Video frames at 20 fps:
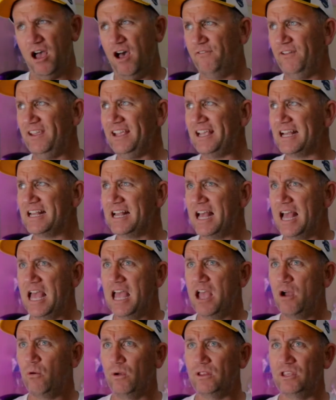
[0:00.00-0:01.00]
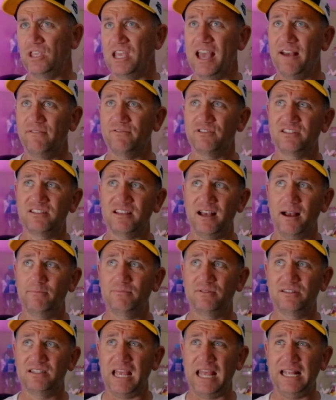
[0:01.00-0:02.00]
I think when you have
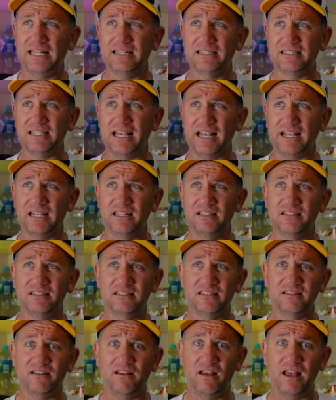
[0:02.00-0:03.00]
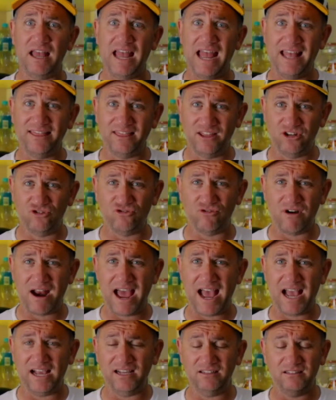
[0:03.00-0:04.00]
sub 10 seconds at the
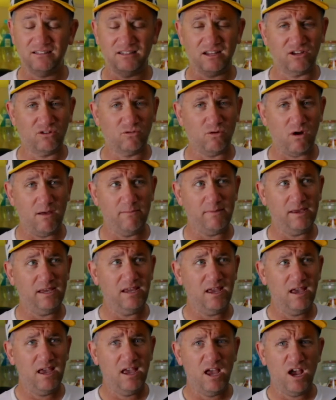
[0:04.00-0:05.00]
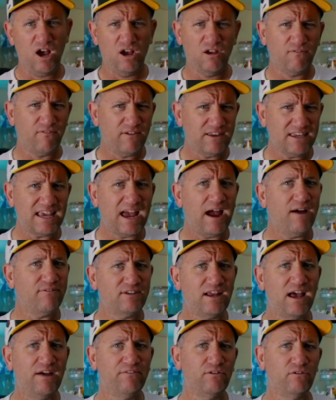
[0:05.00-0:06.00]
drags, don't quote me, I think you have
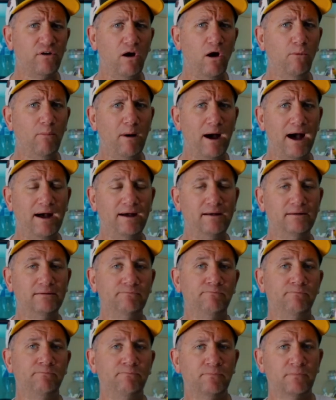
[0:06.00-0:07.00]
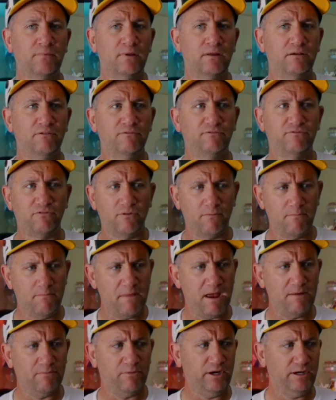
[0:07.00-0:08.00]
to have a roll bar from
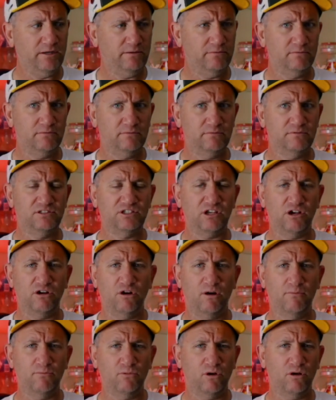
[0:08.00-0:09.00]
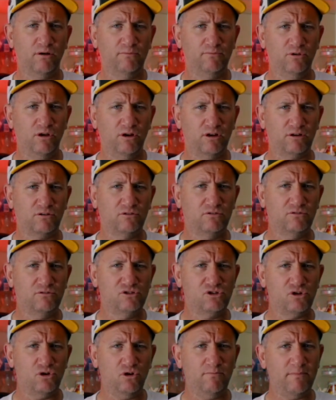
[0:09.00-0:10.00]
memory. So I'm not
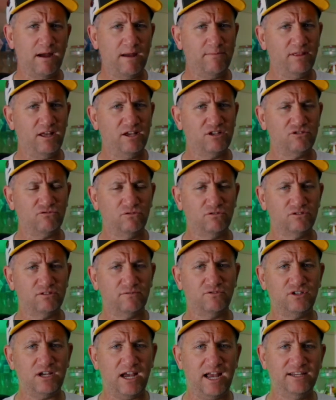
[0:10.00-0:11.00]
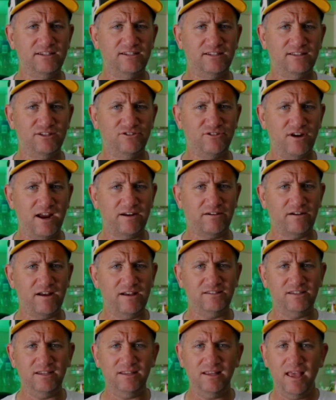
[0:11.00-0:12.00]
sure. Maybe those rules have changed in the drag
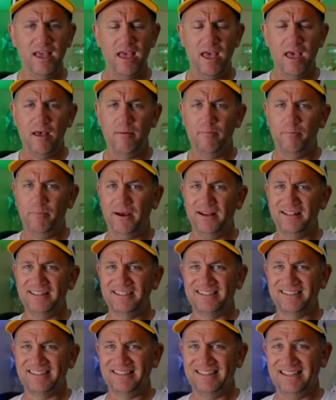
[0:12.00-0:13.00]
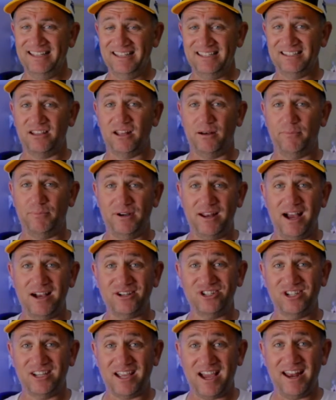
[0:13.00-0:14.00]
racing, but there's got a
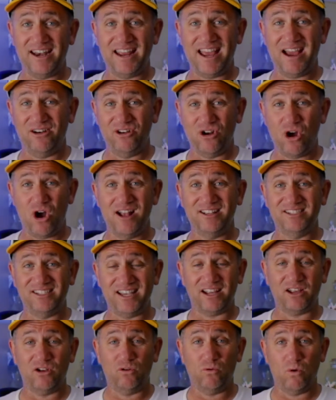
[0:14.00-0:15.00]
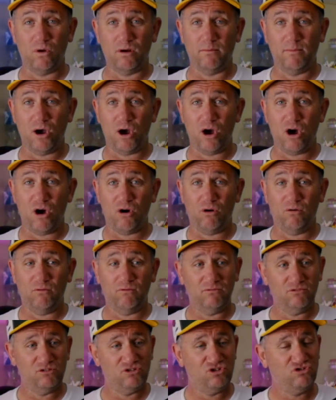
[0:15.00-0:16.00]
production car now, 9-second quarter mile,
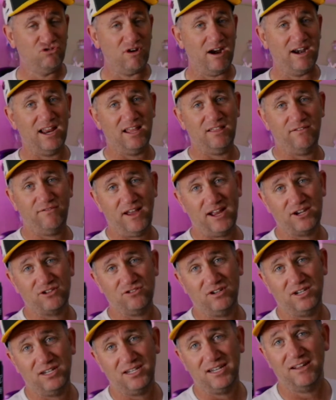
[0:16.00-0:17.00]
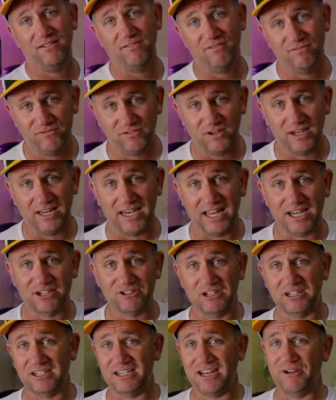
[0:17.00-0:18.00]
straight out of the factory, fully
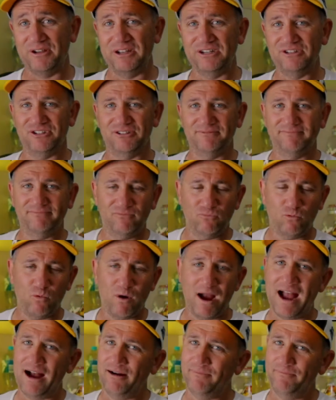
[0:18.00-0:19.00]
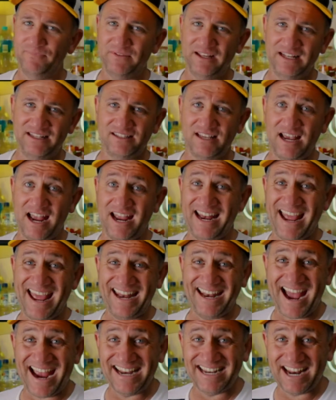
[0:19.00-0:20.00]
electric, no engine. Wow, insane.
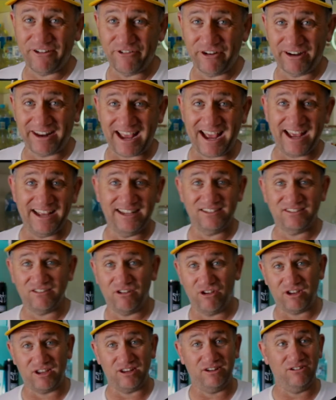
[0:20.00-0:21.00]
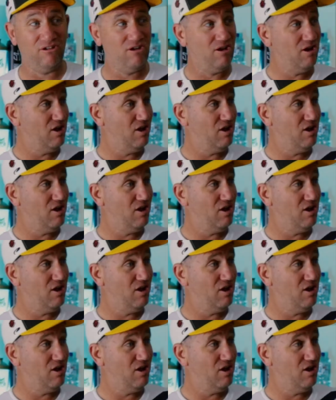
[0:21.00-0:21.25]
And 800 k's, so you can